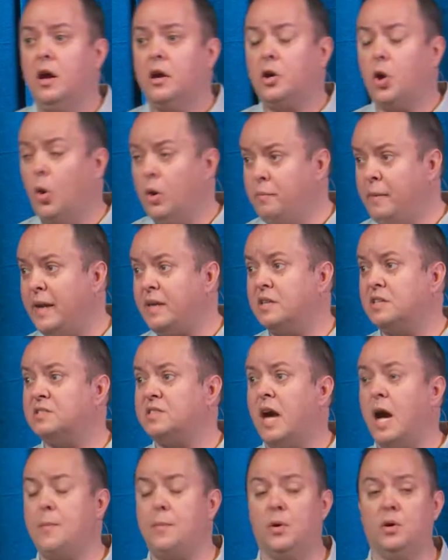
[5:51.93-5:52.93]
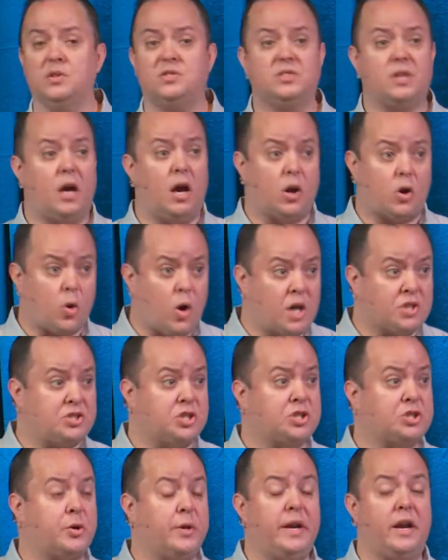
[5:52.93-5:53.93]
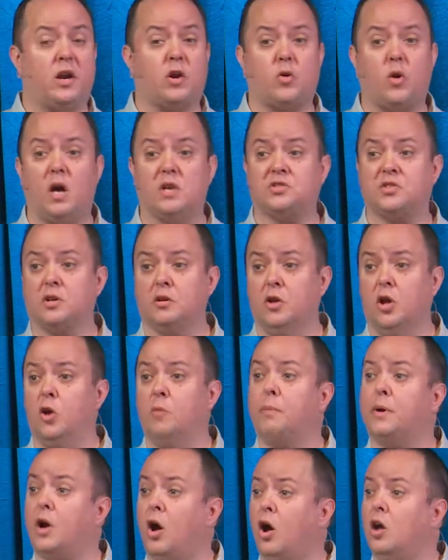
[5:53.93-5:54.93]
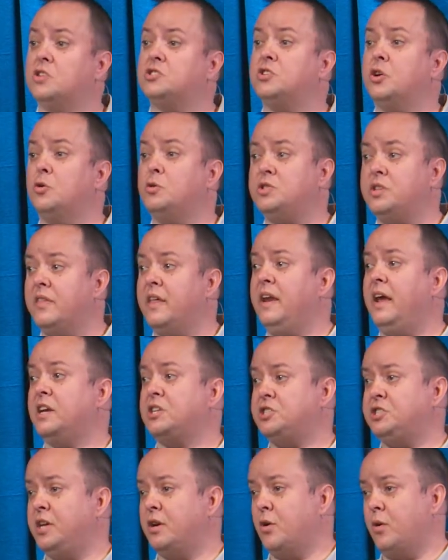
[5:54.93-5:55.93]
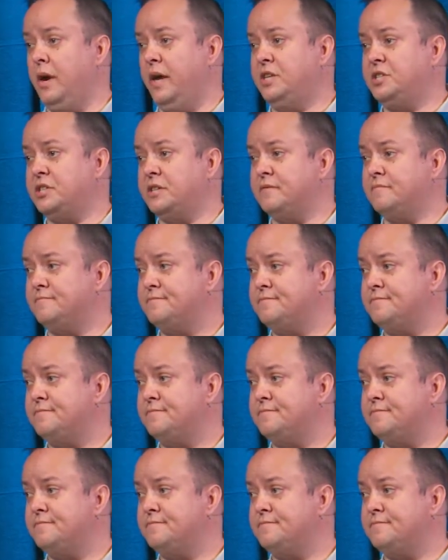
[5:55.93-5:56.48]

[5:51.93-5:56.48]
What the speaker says: go and make disciples across the street and across the globe, but also to the next generation.